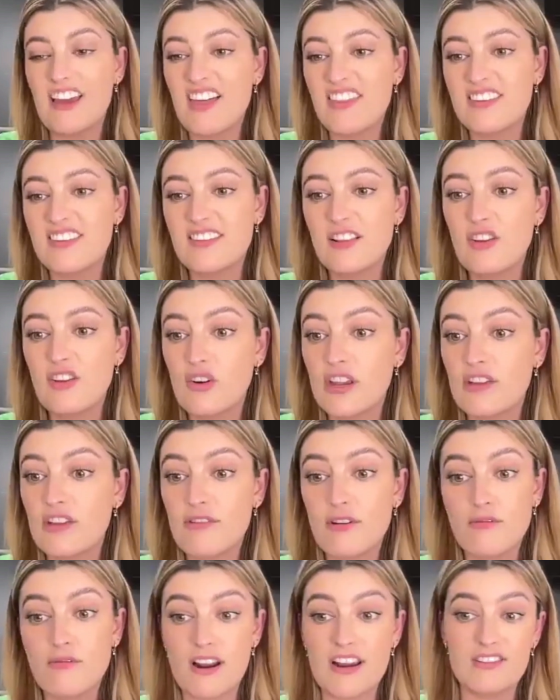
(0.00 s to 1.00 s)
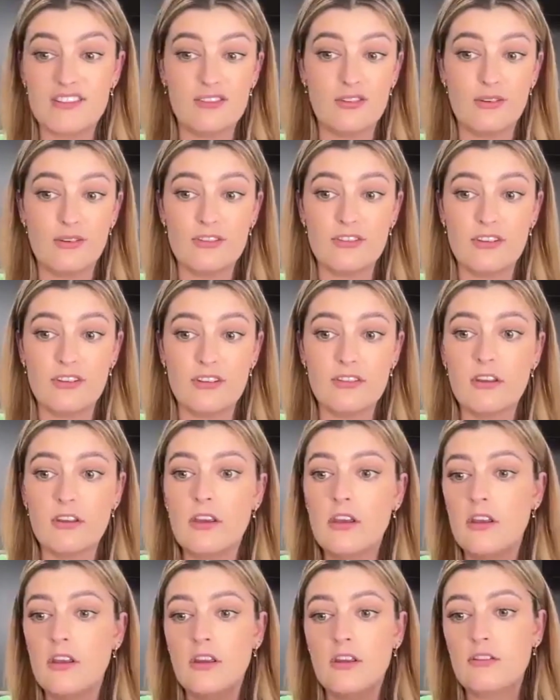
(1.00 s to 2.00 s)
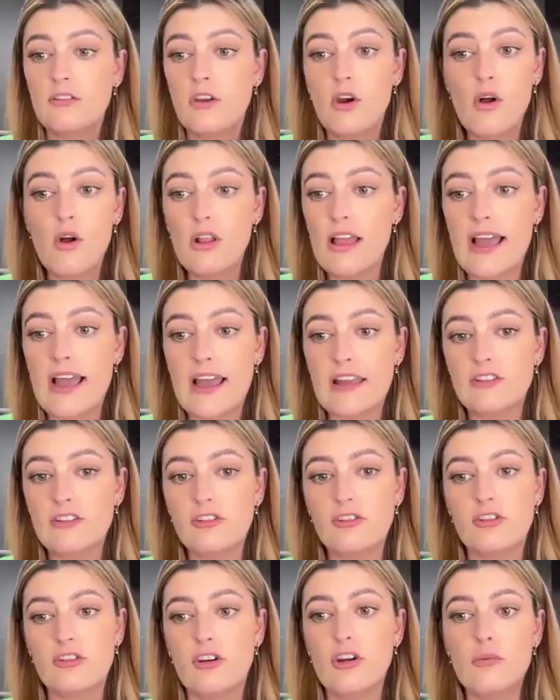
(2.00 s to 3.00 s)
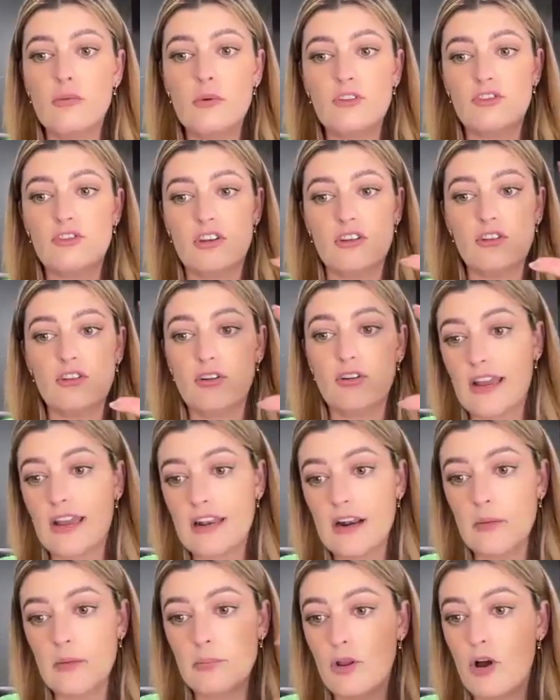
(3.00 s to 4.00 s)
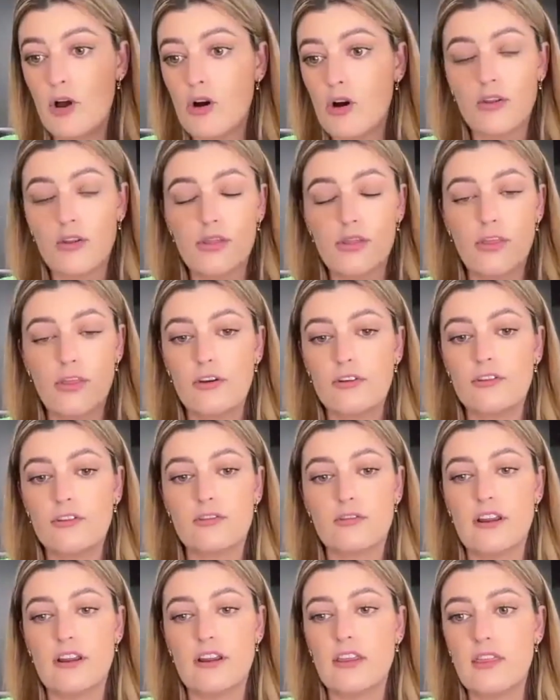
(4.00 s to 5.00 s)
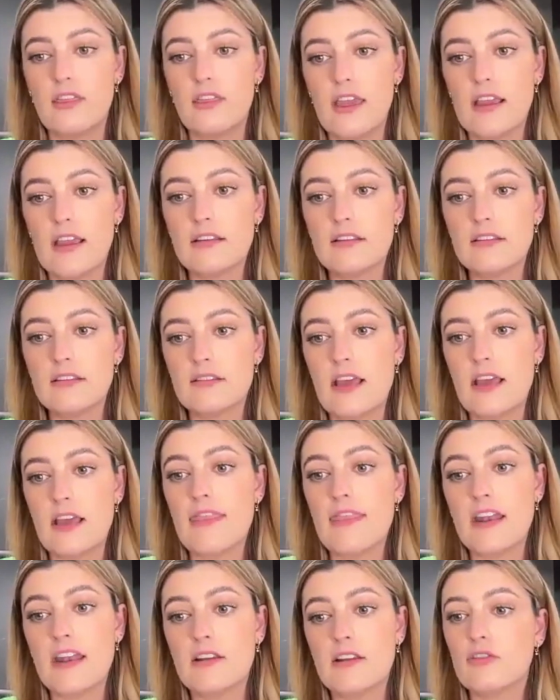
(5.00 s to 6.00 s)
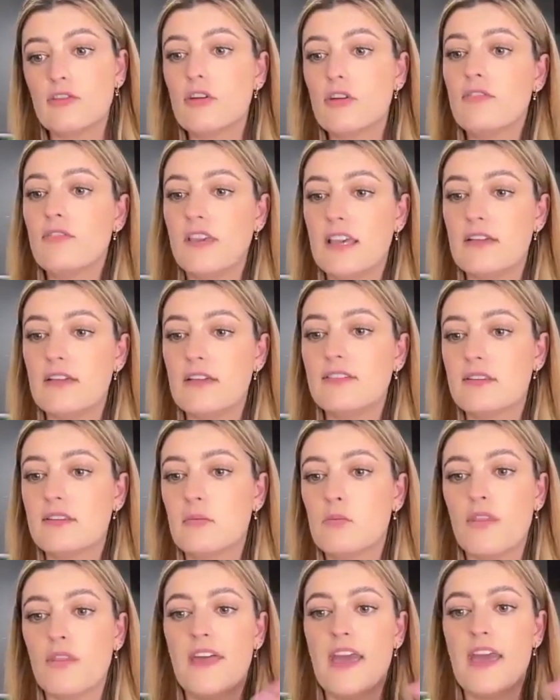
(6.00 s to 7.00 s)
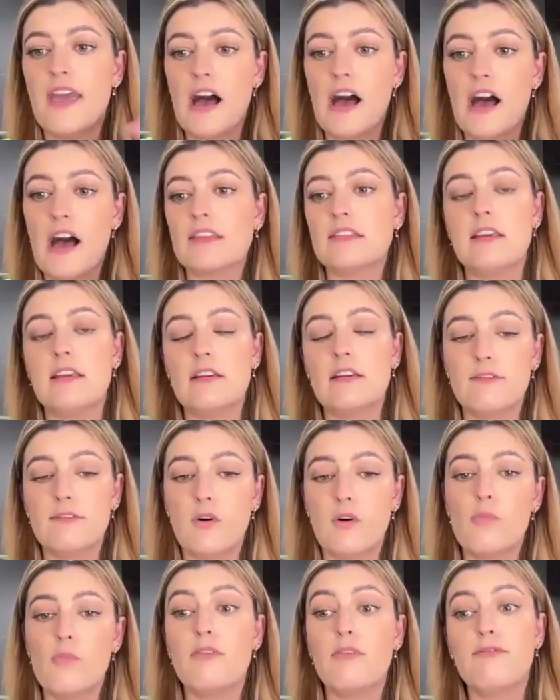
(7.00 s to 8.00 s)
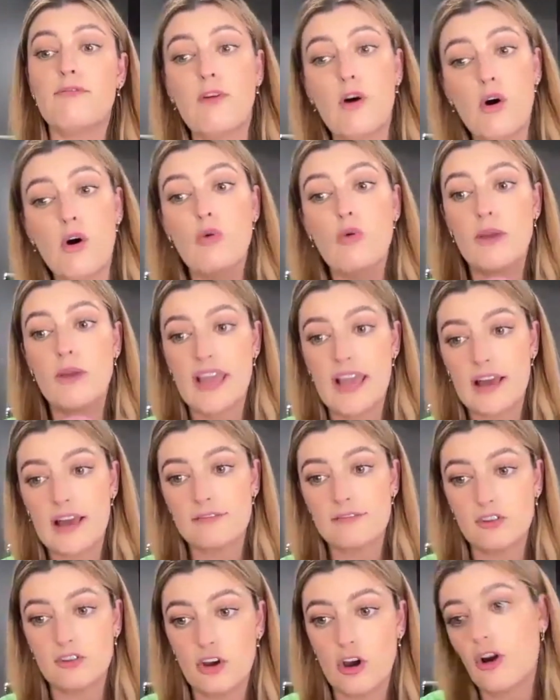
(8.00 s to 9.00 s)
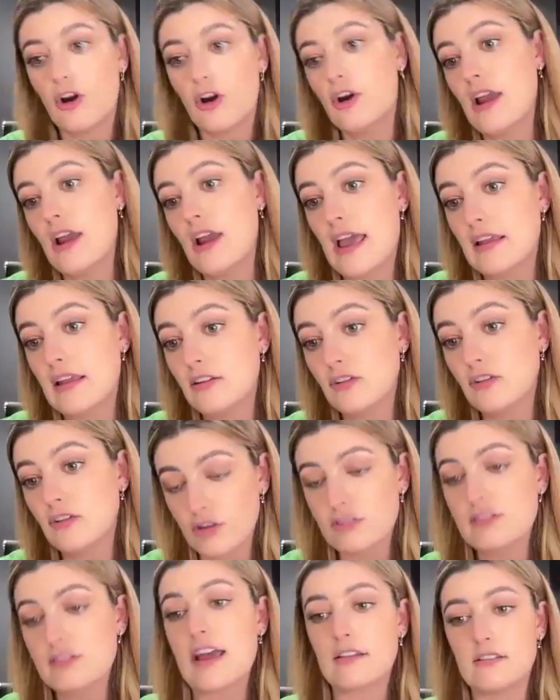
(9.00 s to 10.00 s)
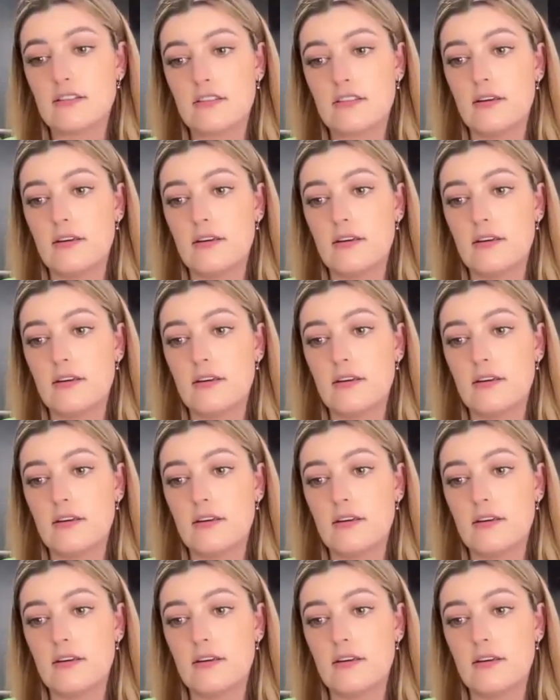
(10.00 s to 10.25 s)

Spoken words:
others are looking for resources. So all I had to do was just create a block on those three things. And then it sort of gives them what they're asking for before we have to go and contact